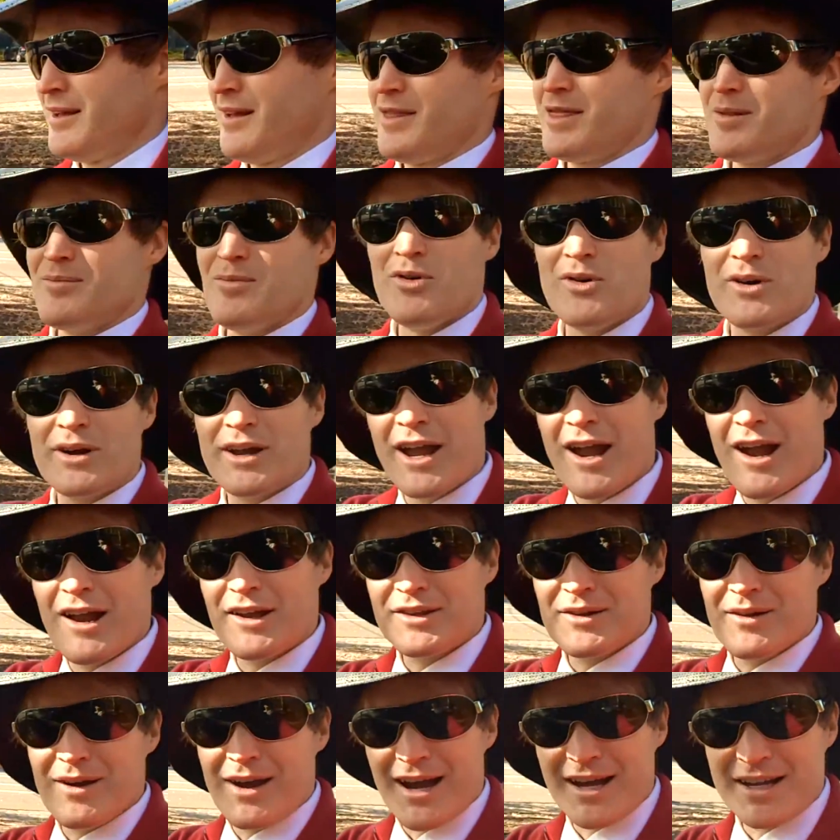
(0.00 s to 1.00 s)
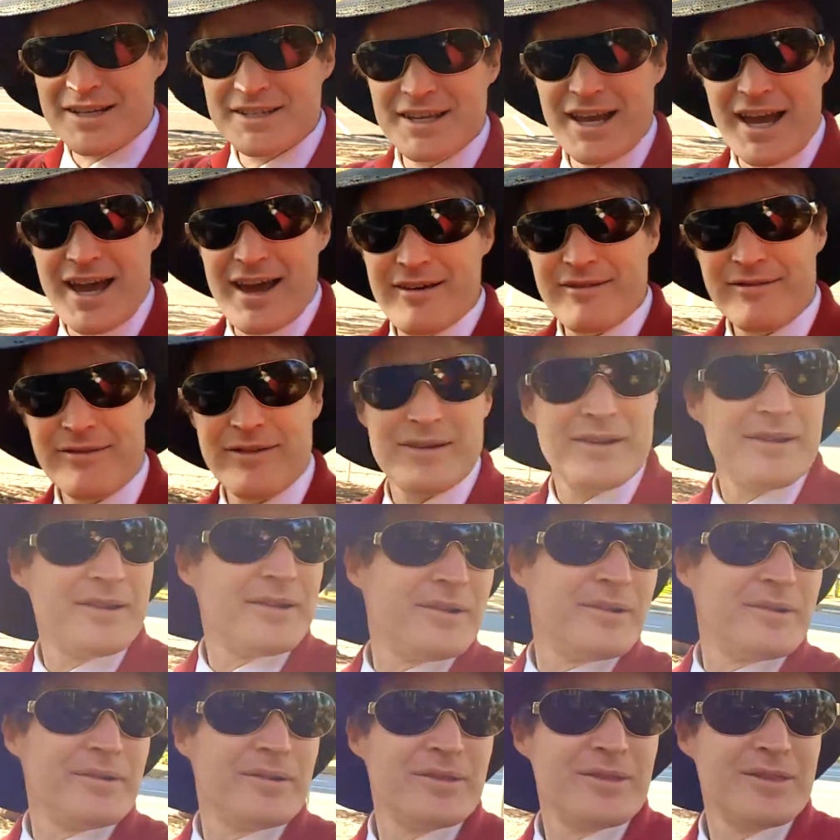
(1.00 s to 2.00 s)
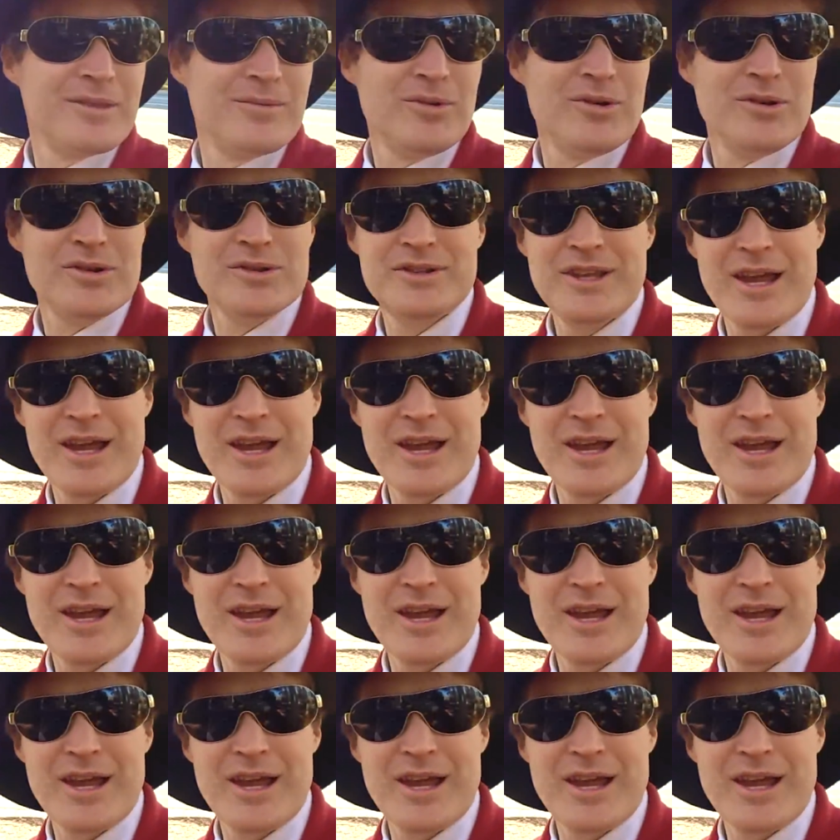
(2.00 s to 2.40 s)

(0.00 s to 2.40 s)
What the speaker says: And the more character arcs you have, the more